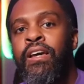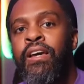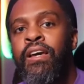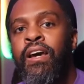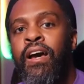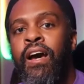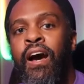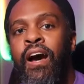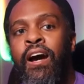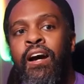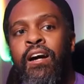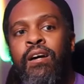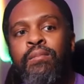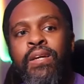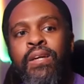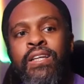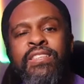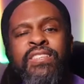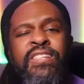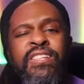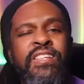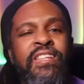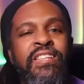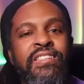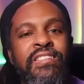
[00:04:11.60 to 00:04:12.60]
And
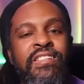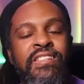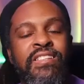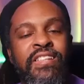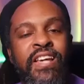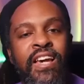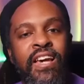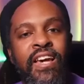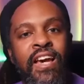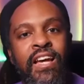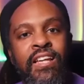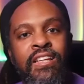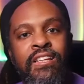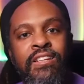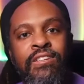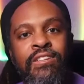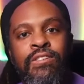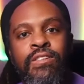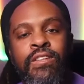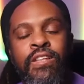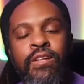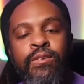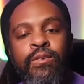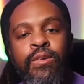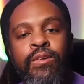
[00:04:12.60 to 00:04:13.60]
to this day, I don't
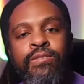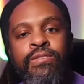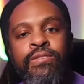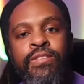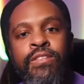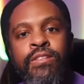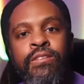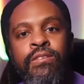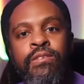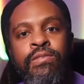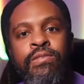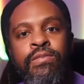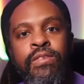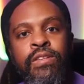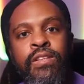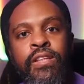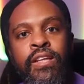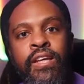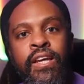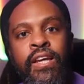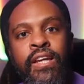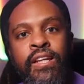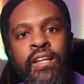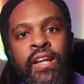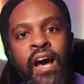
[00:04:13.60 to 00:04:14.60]
think we've still fully
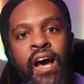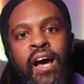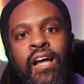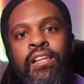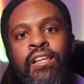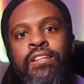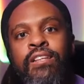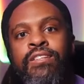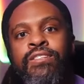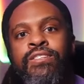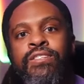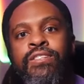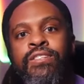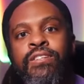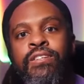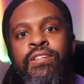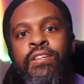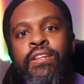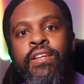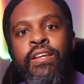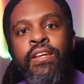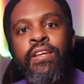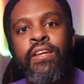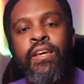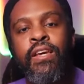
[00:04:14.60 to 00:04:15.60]
acknowledged
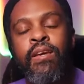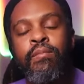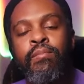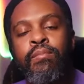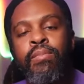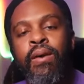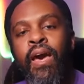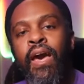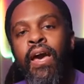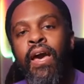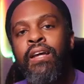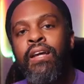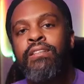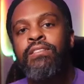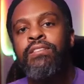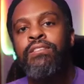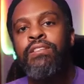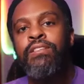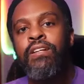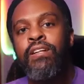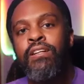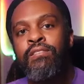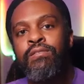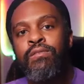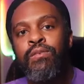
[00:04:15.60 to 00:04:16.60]
the impacts
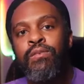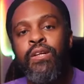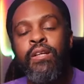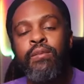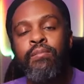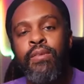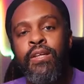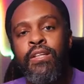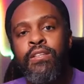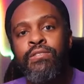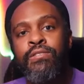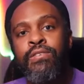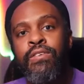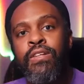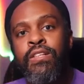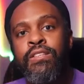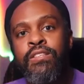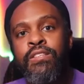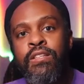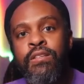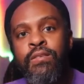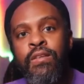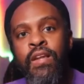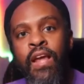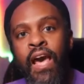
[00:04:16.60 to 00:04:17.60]
of what it means for us
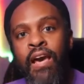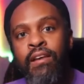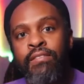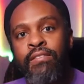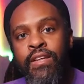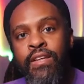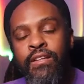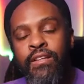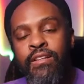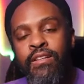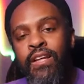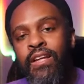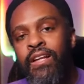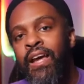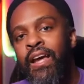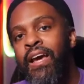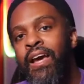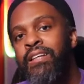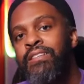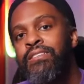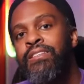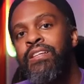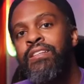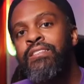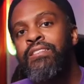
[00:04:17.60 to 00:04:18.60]
to have internet
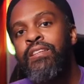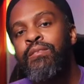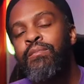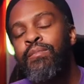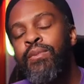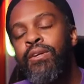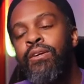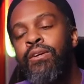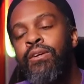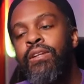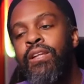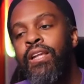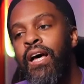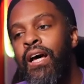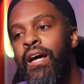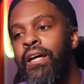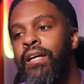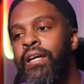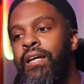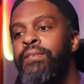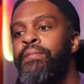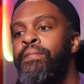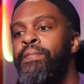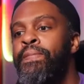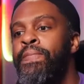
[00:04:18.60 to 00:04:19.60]
access and be
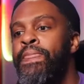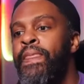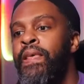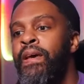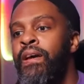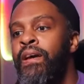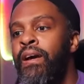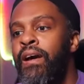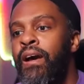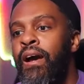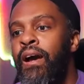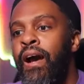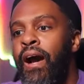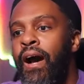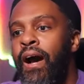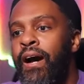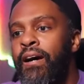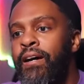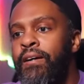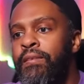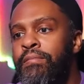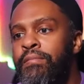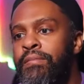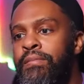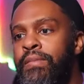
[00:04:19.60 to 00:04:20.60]
online.
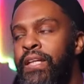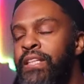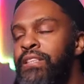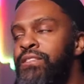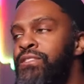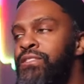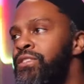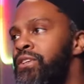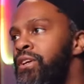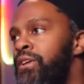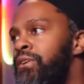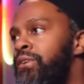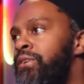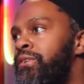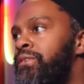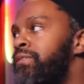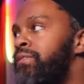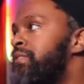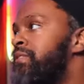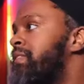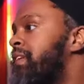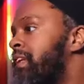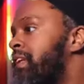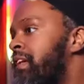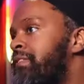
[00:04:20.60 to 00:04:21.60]
And
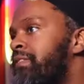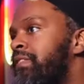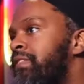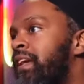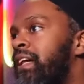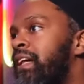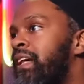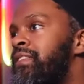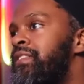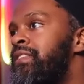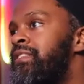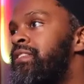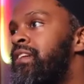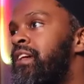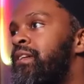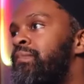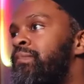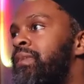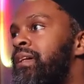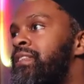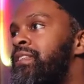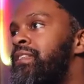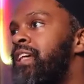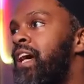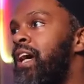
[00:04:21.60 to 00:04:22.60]
I forgot to start
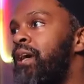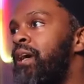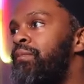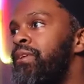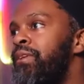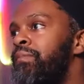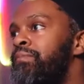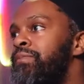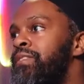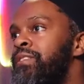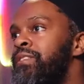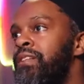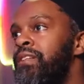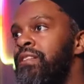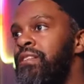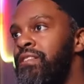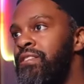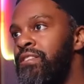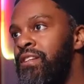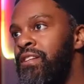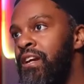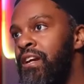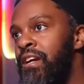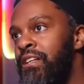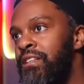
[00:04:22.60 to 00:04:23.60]
my timer. I'm just going to
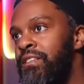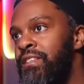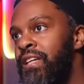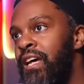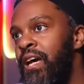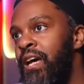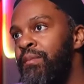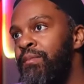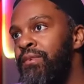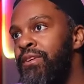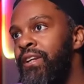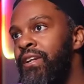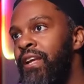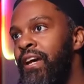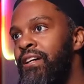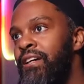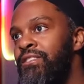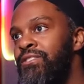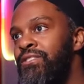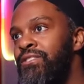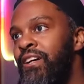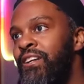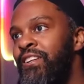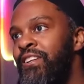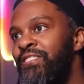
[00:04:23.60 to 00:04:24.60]
start the timer now
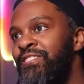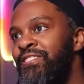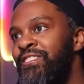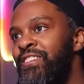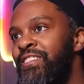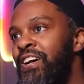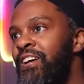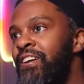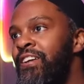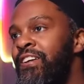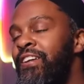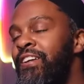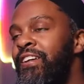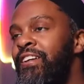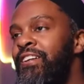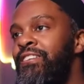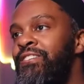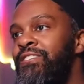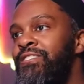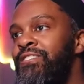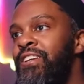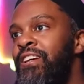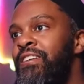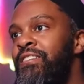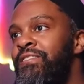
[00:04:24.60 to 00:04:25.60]
so I don't talk your
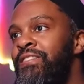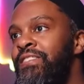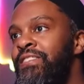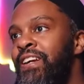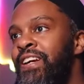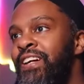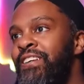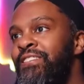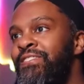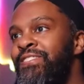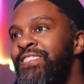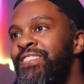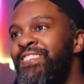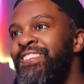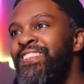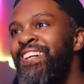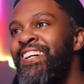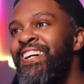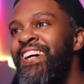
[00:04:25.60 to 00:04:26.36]
ears off forever.